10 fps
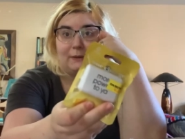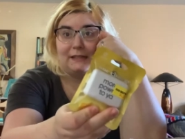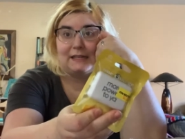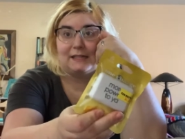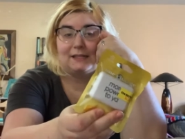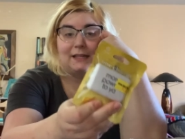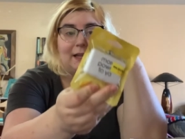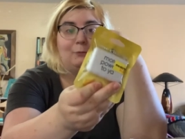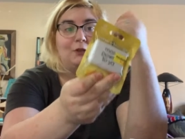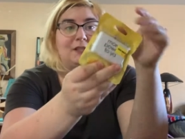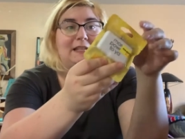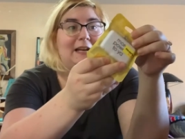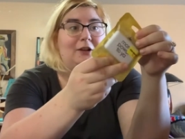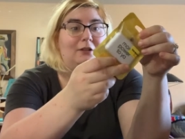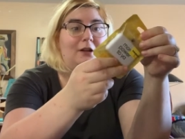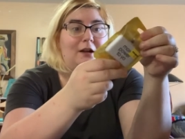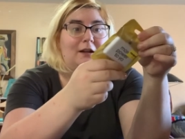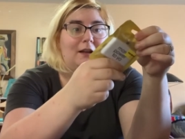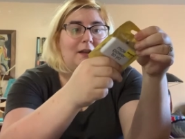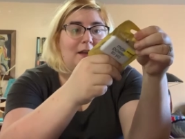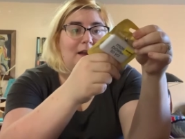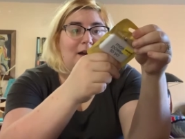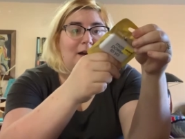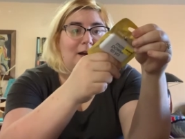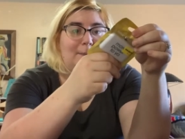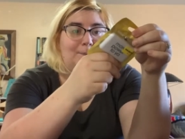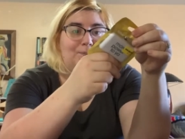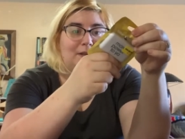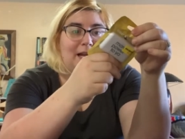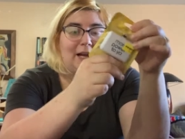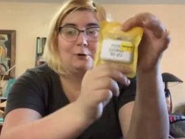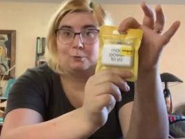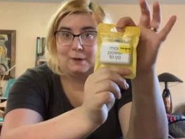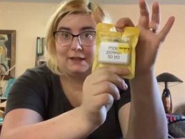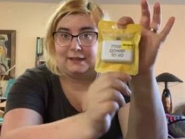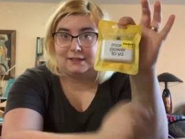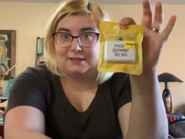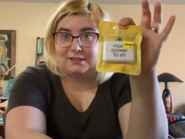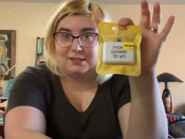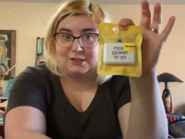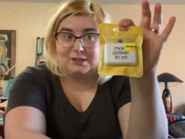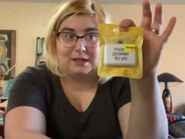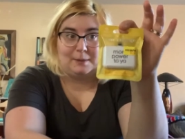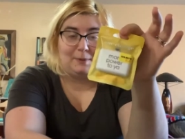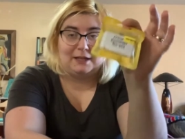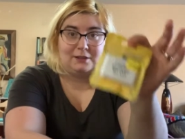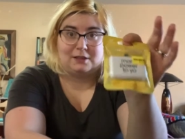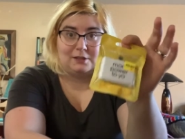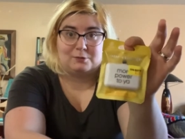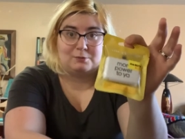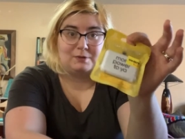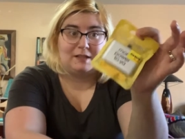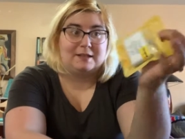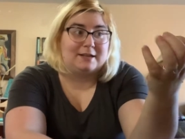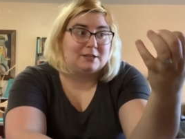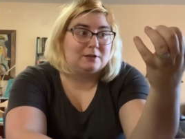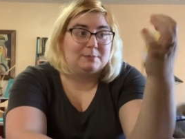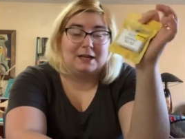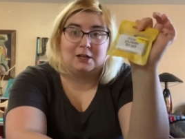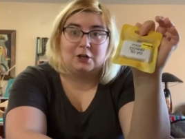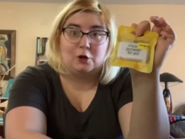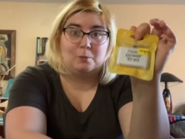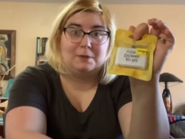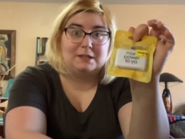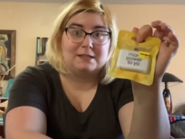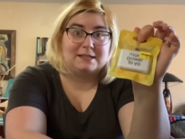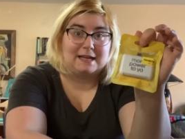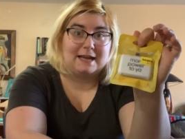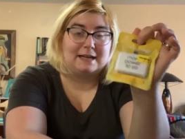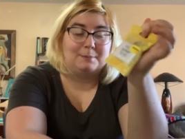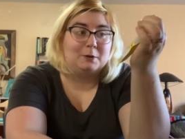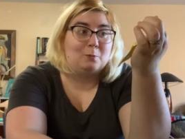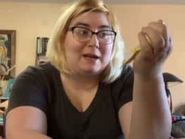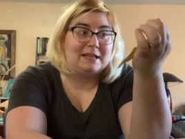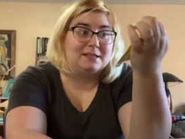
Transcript: with this and then we'll see how long, um, how well it stood up. But I thought this was really nice. So I'm not going to open this yet. I'm going to wait